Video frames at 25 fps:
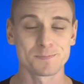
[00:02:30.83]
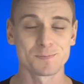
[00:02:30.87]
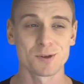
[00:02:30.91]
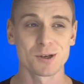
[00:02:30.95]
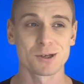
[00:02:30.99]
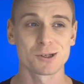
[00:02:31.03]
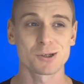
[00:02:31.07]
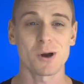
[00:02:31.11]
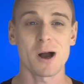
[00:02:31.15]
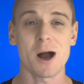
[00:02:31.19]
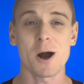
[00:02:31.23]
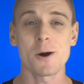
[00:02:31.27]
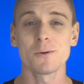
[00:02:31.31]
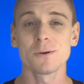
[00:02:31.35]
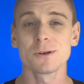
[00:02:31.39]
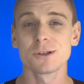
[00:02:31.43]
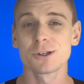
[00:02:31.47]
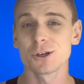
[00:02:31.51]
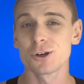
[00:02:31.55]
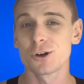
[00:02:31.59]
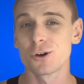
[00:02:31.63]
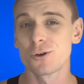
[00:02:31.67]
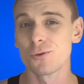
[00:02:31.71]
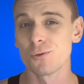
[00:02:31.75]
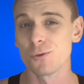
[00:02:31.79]
So I was a
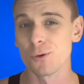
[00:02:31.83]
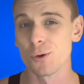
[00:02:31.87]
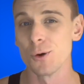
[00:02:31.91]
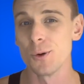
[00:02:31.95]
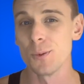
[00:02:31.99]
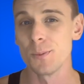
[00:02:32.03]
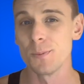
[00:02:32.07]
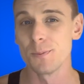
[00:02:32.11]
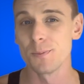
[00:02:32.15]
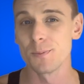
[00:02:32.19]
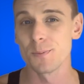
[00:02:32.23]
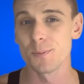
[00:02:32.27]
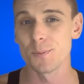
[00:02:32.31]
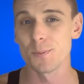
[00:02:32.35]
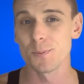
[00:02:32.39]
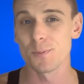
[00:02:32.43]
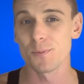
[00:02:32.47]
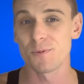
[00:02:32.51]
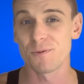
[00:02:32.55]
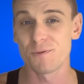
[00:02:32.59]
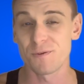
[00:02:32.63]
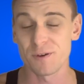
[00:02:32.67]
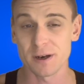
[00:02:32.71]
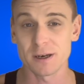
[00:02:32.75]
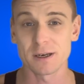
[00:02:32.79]
group
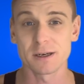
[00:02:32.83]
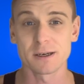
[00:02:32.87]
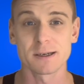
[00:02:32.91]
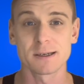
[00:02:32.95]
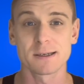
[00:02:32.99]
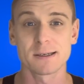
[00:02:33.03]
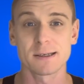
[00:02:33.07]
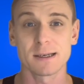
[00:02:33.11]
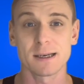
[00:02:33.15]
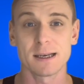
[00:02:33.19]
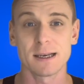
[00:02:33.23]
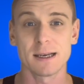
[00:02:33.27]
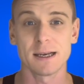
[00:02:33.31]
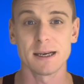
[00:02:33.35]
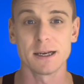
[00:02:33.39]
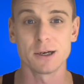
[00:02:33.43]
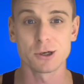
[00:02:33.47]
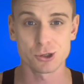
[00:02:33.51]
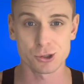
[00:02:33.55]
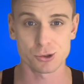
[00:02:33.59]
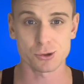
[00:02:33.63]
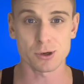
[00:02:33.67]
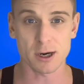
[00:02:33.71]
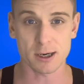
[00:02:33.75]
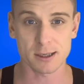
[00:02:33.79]
fitness
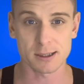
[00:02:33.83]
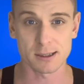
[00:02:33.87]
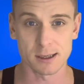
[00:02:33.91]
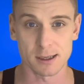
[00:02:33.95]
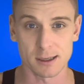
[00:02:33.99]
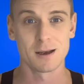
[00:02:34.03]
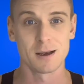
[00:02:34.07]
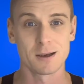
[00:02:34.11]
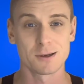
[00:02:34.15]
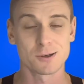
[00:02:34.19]
instructor.